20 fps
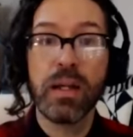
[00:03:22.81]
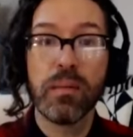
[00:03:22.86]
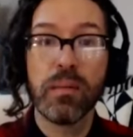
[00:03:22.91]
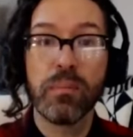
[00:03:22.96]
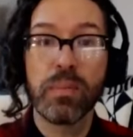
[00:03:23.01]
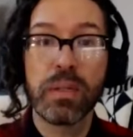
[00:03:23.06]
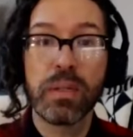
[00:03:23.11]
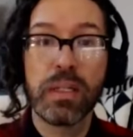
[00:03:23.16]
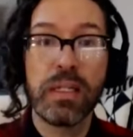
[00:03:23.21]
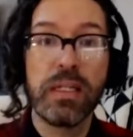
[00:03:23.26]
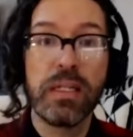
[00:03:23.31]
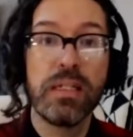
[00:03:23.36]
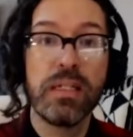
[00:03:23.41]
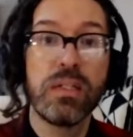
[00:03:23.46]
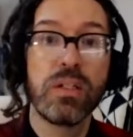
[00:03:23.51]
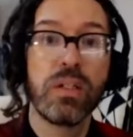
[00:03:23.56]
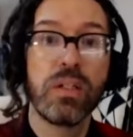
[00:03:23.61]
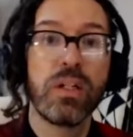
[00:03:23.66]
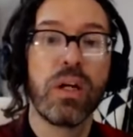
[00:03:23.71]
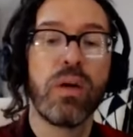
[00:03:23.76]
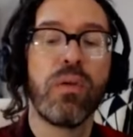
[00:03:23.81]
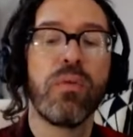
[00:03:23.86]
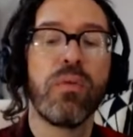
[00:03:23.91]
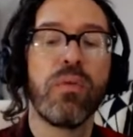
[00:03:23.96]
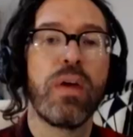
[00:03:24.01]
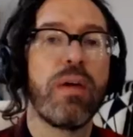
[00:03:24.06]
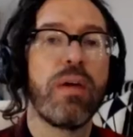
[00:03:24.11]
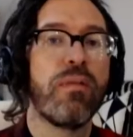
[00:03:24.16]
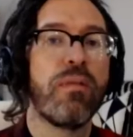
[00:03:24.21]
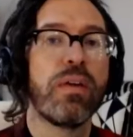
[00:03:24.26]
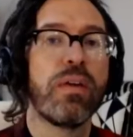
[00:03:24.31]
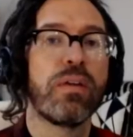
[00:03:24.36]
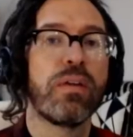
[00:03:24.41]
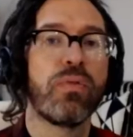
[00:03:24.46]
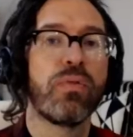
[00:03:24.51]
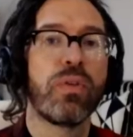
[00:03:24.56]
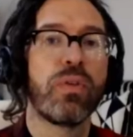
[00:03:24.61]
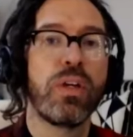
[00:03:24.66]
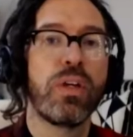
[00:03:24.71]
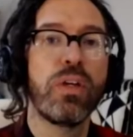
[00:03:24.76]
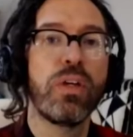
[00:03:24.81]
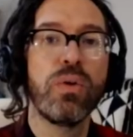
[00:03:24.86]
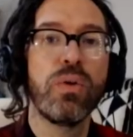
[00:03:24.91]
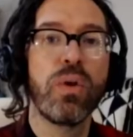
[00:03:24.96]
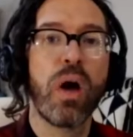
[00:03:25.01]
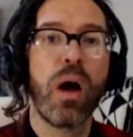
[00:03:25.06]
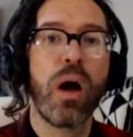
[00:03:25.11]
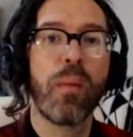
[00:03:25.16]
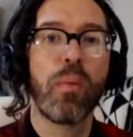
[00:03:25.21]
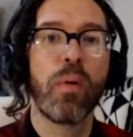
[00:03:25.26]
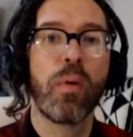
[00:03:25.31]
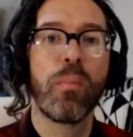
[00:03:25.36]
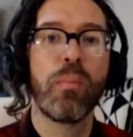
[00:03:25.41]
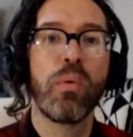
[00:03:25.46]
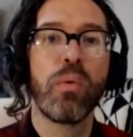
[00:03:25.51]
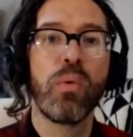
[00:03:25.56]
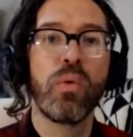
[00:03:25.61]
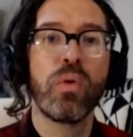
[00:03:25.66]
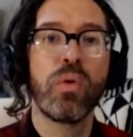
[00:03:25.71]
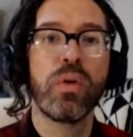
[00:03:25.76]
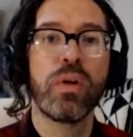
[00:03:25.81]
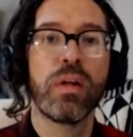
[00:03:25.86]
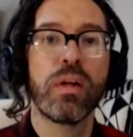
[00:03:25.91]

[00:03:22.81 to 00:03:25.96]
And please, if it's for you, hop on board.